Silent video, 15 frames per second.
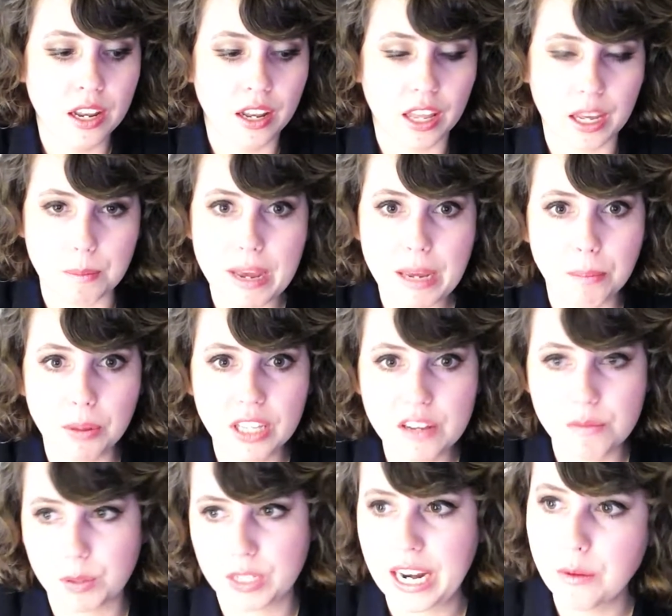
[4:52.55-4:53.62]
like
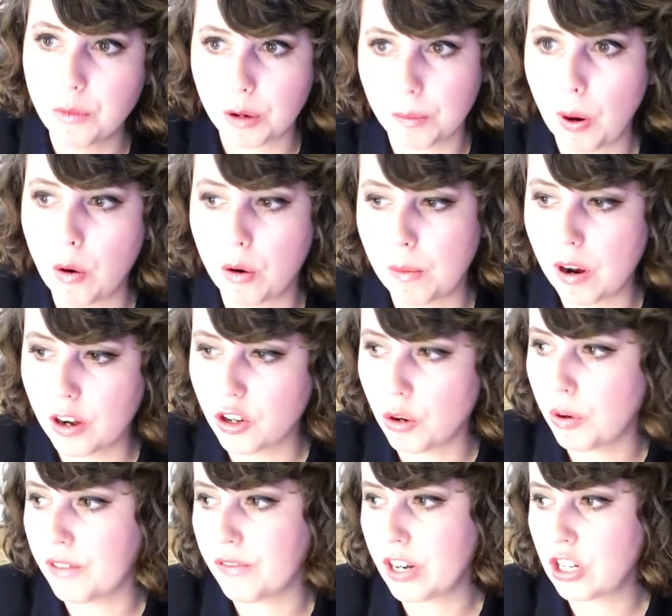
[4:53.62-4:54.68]
make-believe, pretend we were Pokemon, go
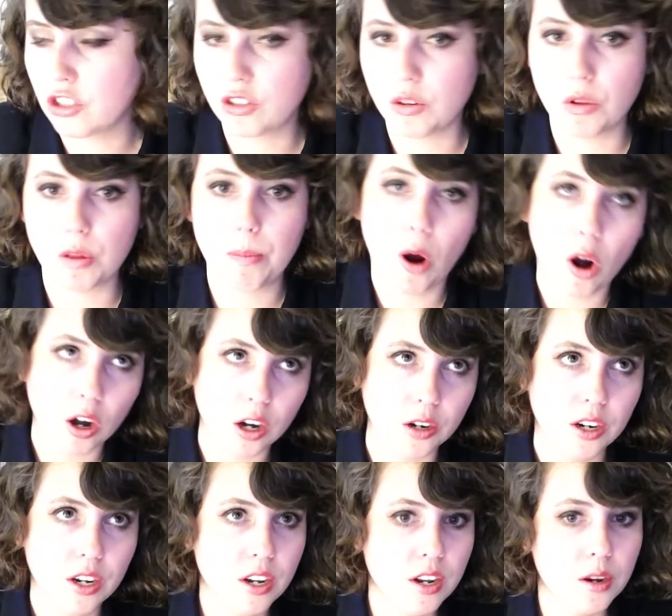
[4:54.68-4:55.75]
on adventures, go to the park,